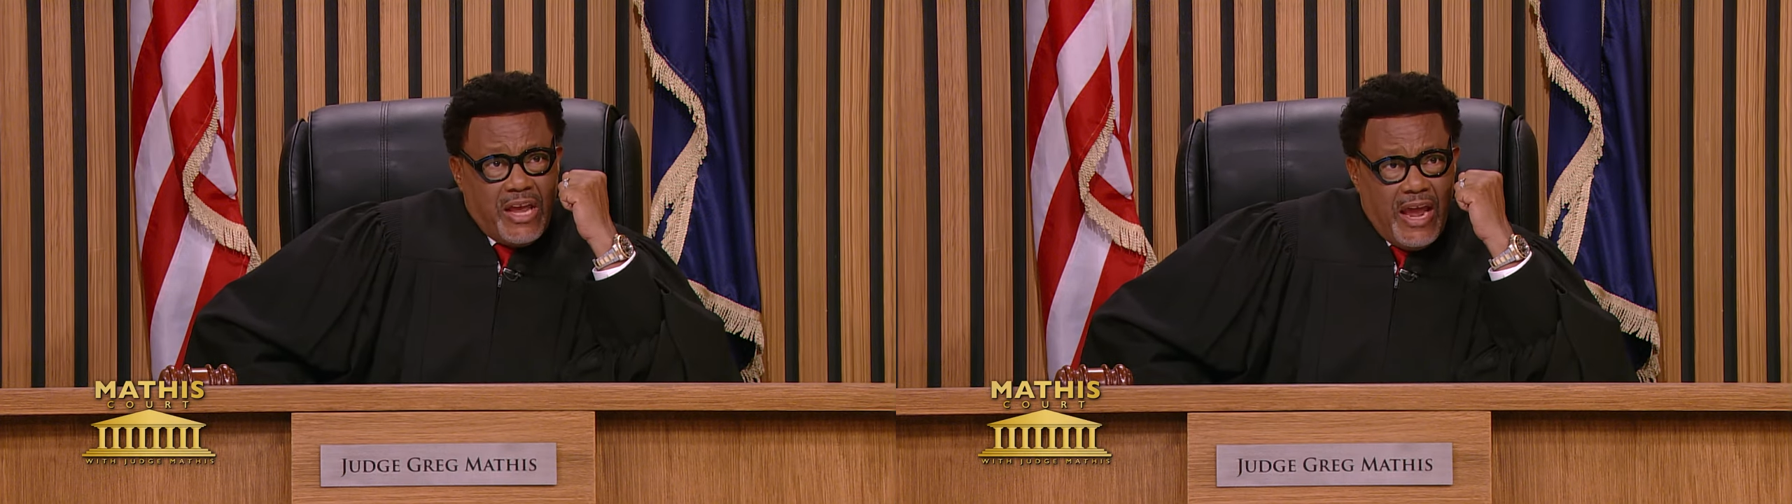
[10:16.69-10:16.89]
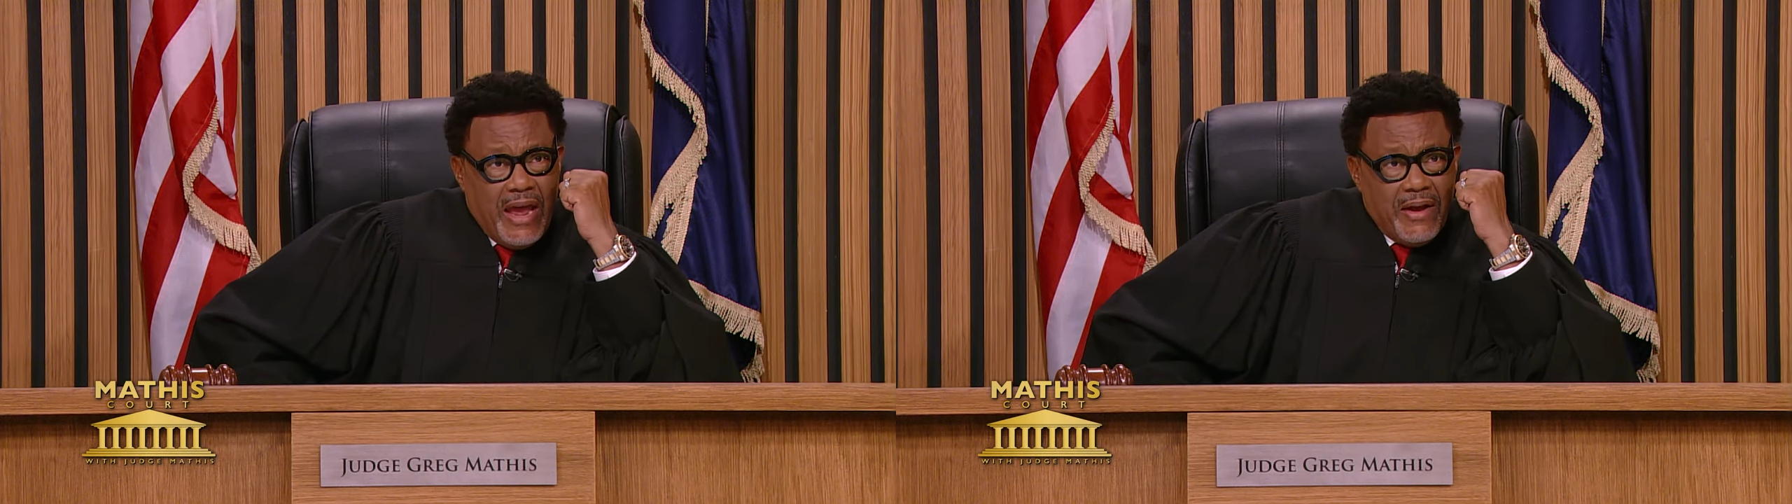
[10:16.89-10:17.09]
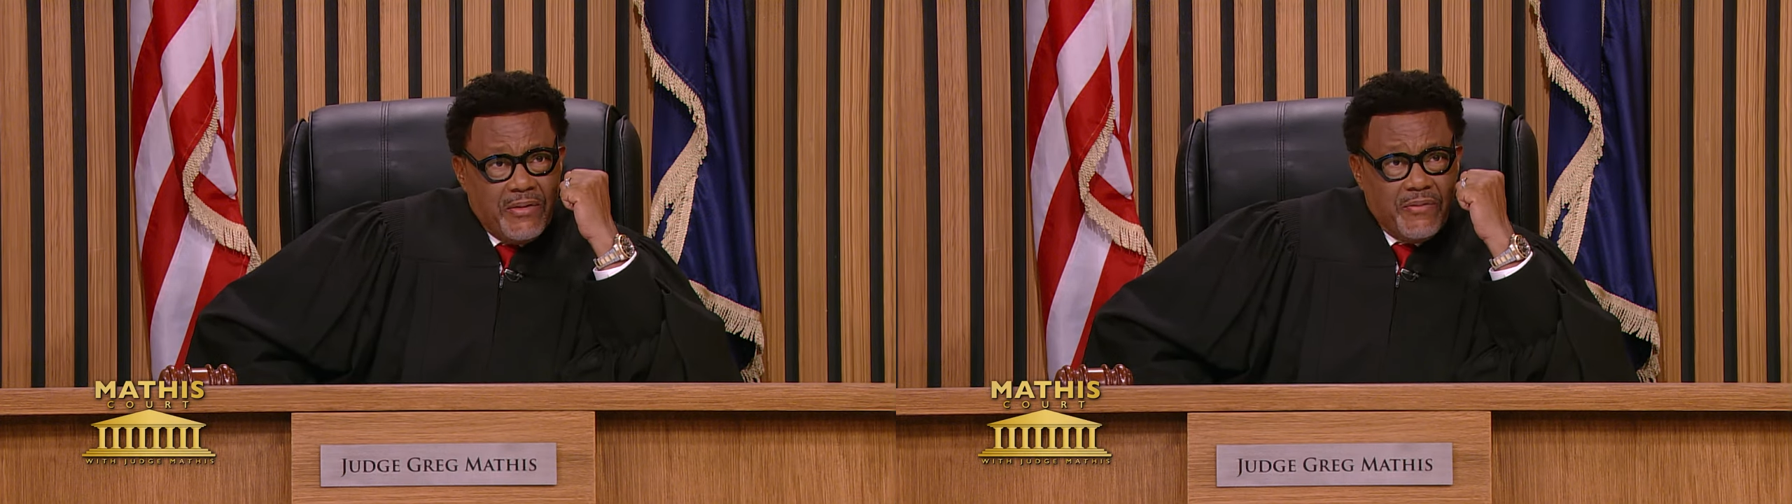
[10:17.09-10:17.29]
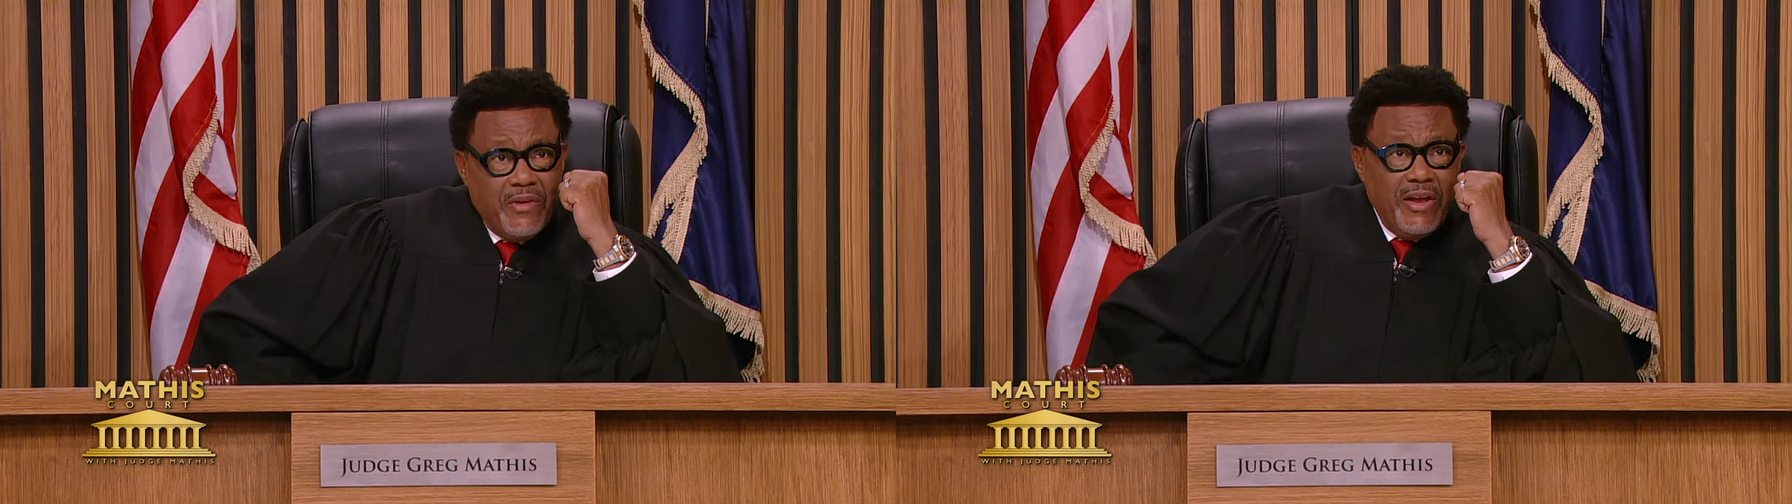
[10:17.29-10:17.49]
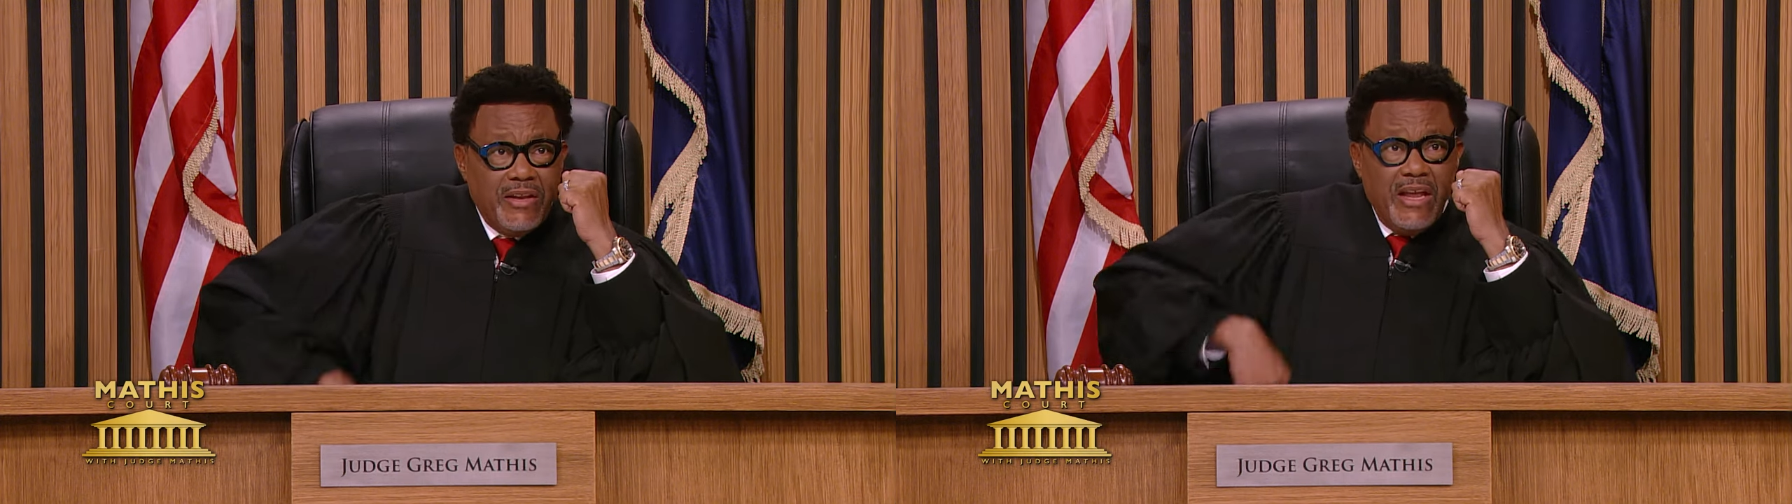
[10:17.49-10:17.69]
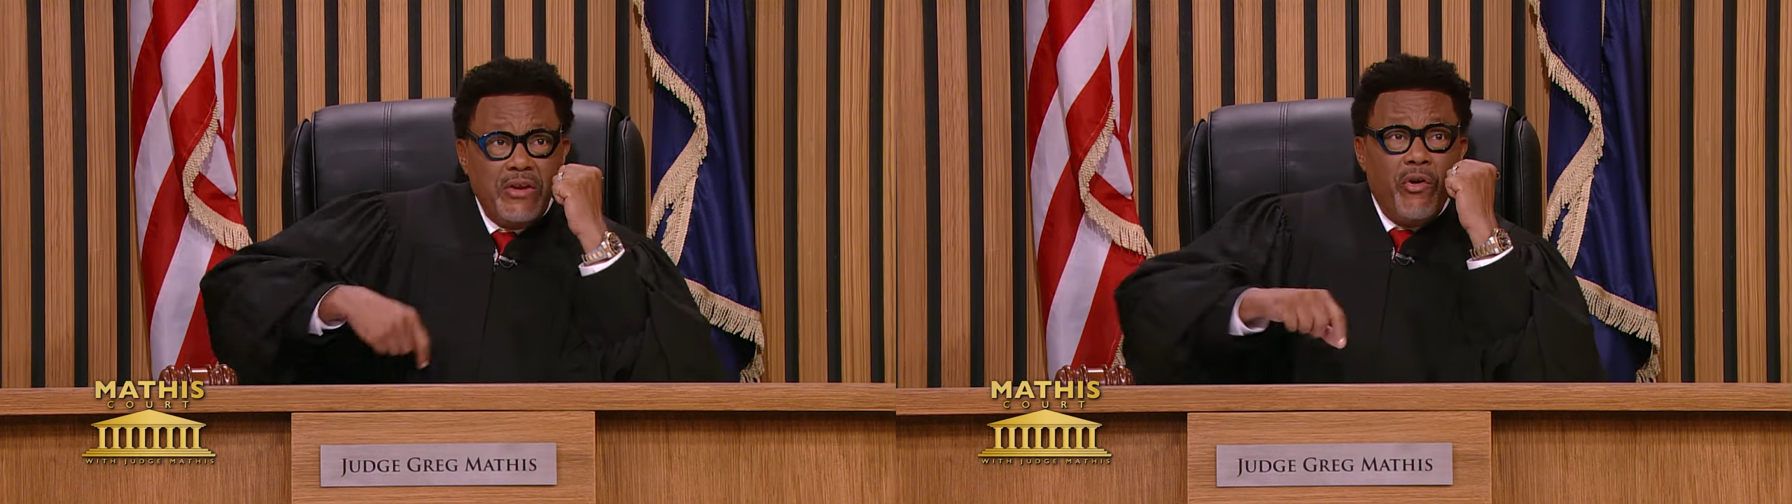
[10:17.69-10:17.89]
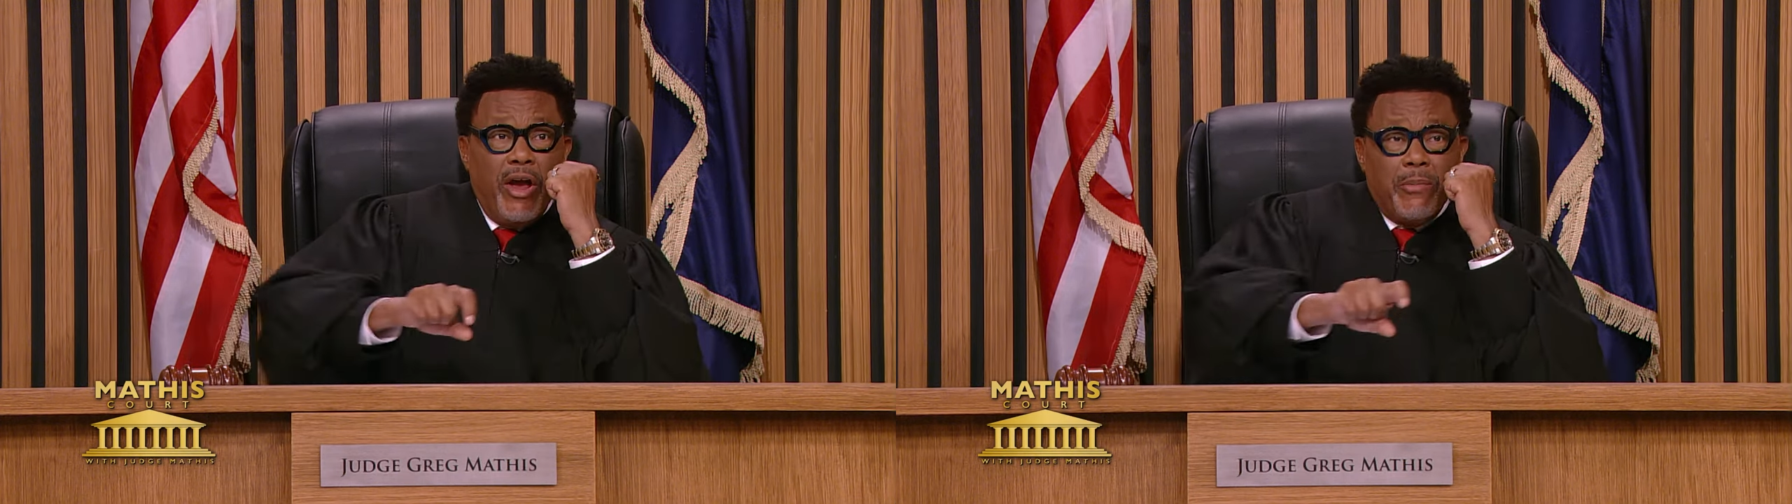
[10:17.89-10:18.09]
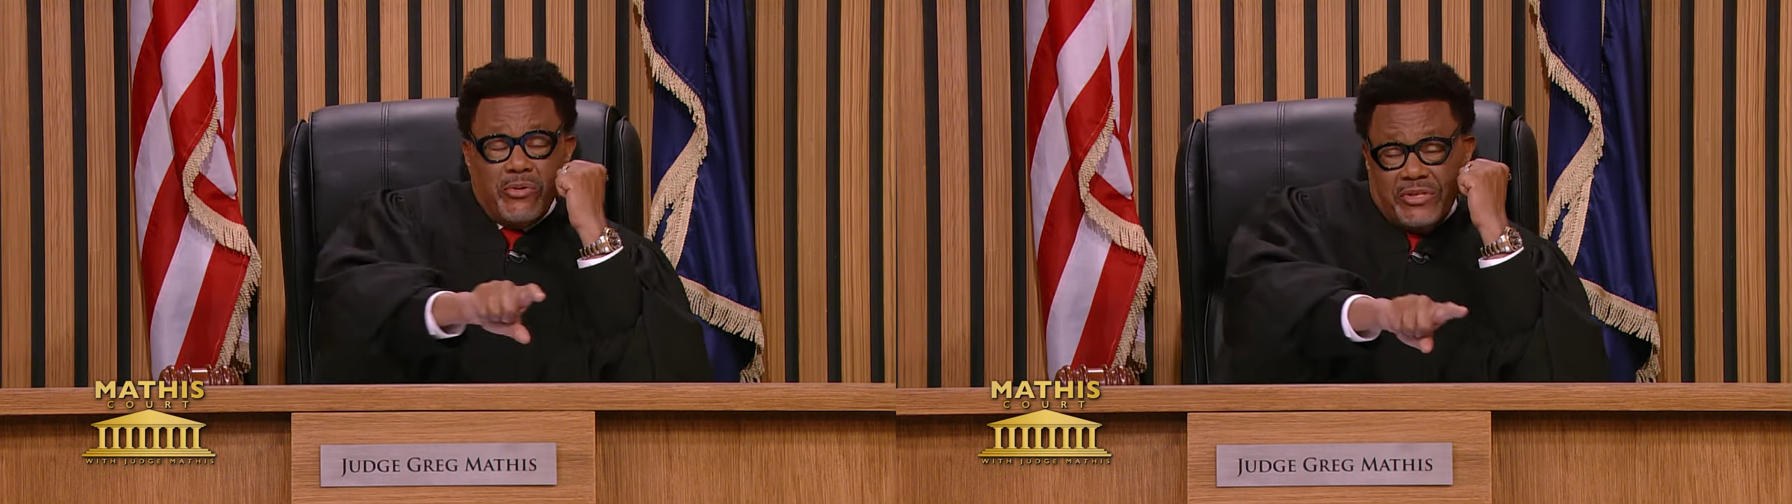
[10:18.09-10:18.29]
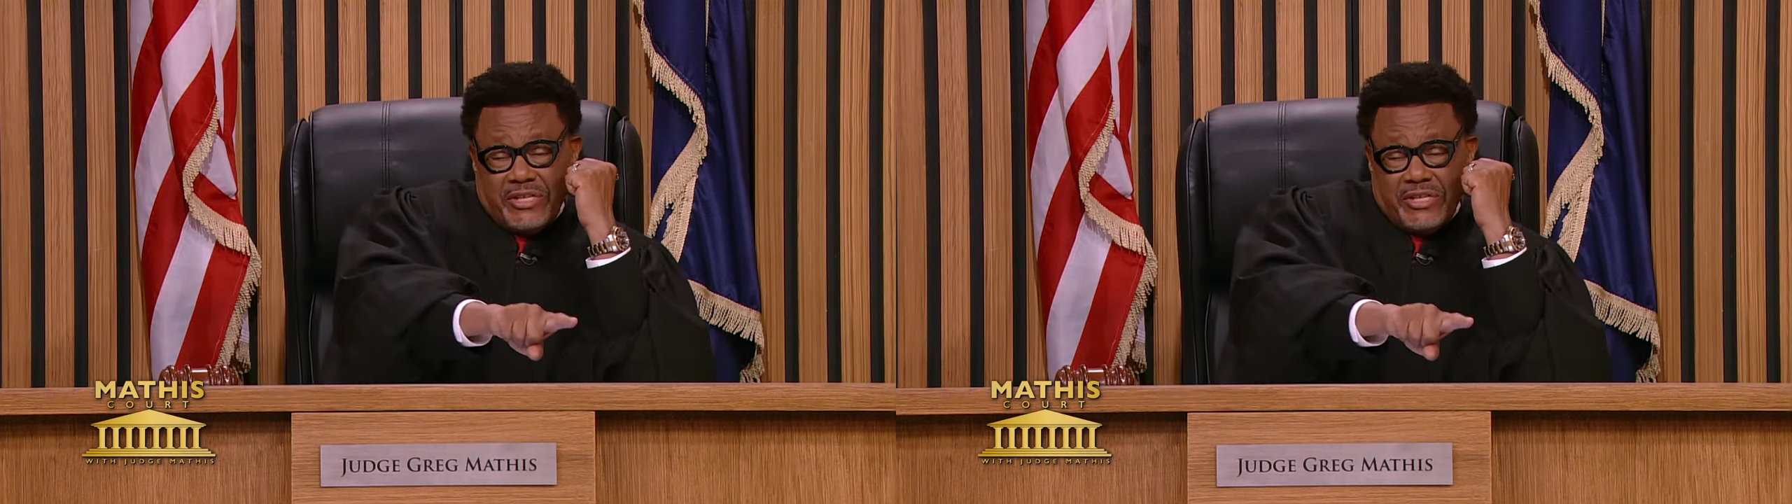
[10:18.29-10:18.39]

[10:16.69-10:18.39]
can. Then you're able to